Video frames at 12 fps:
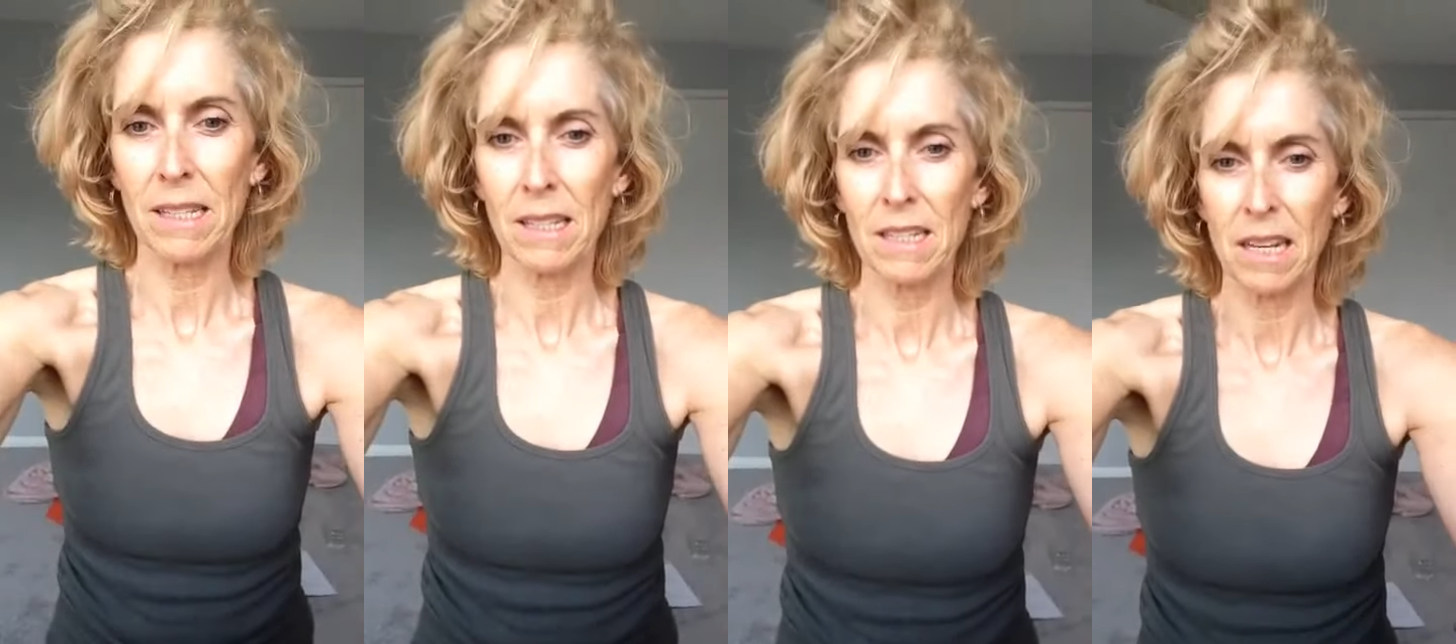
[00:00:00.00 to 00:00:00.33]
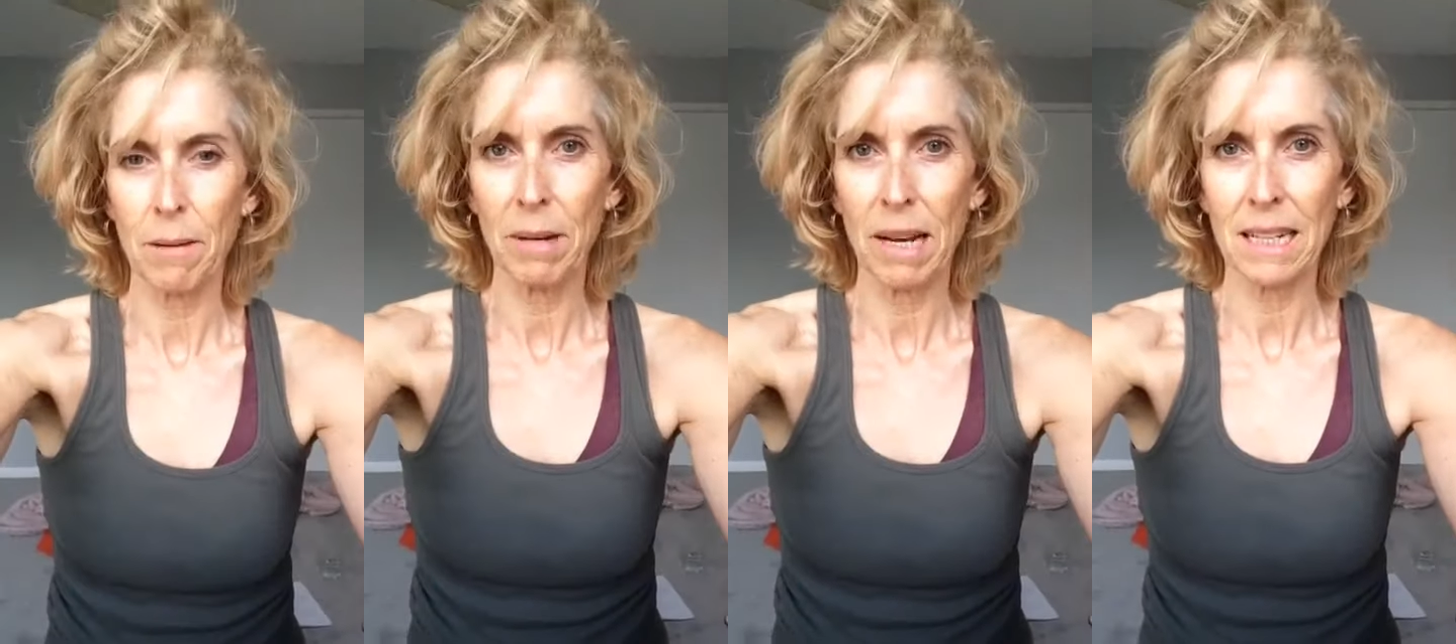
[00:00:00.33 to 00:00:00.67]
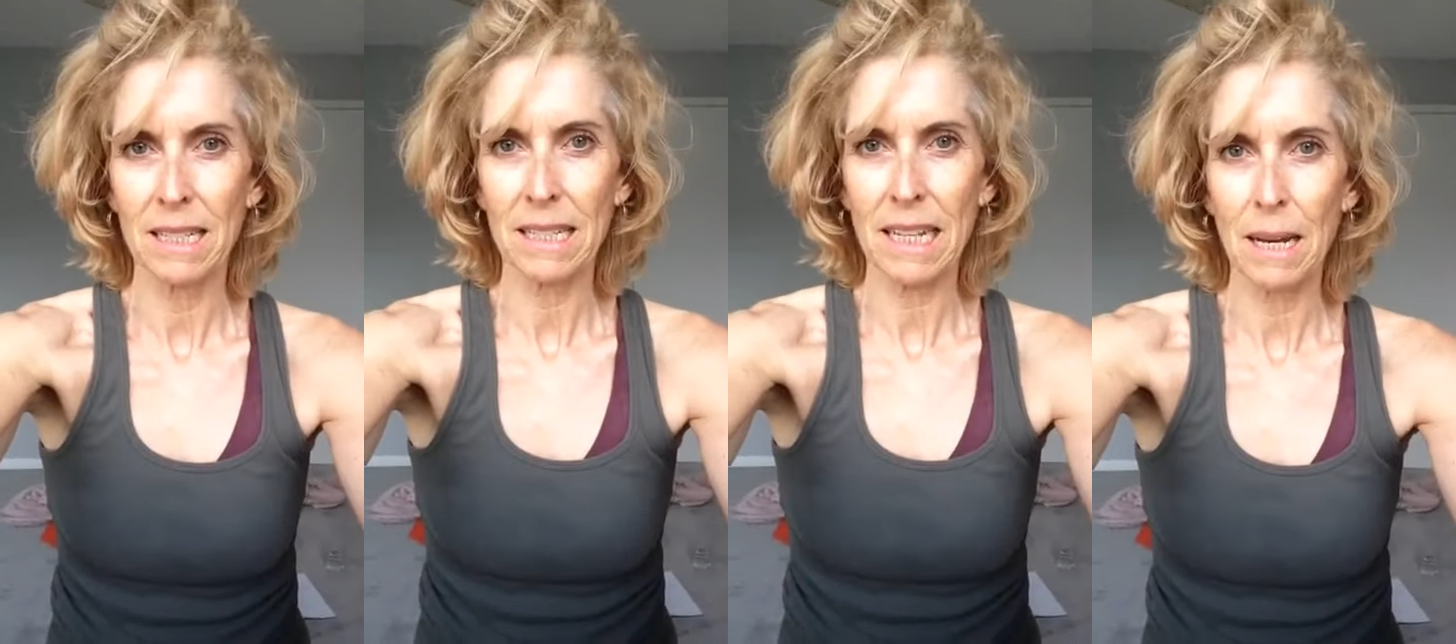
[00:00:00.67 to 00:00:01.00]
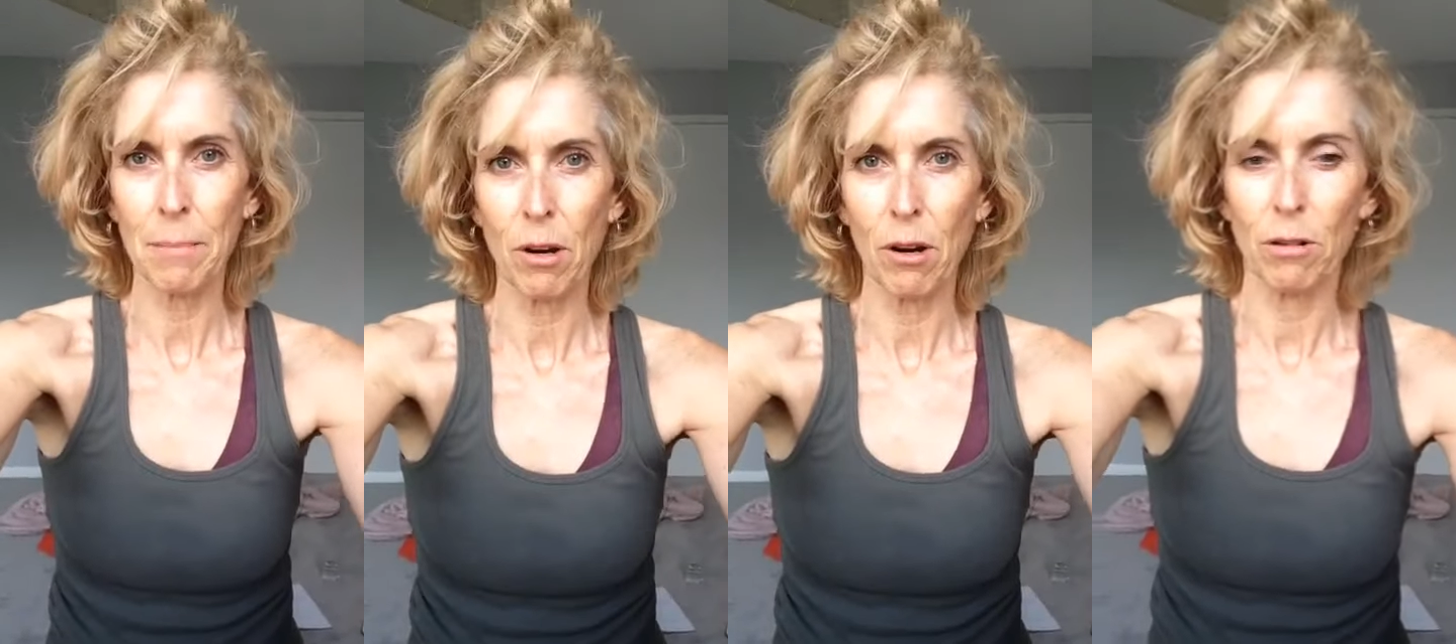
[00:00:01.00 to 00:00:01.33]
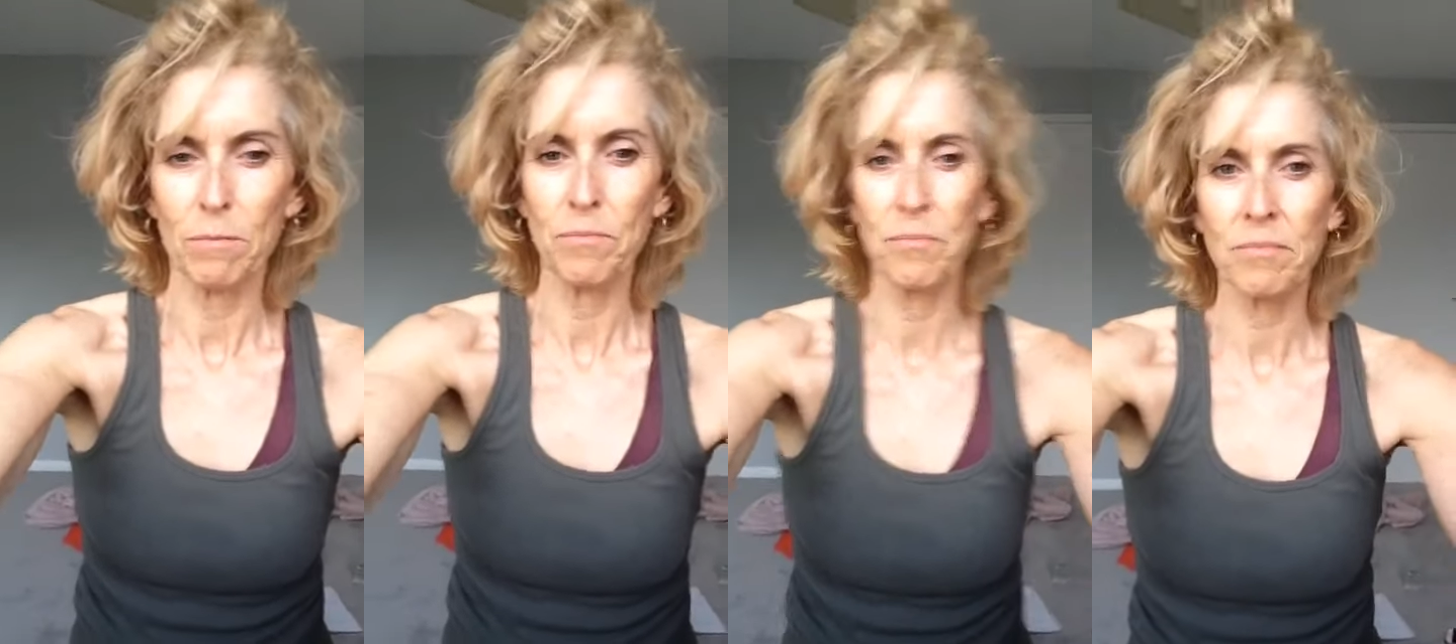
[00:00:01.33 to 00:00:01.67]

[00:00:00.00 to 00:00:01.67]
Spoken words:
because I'm landscape on.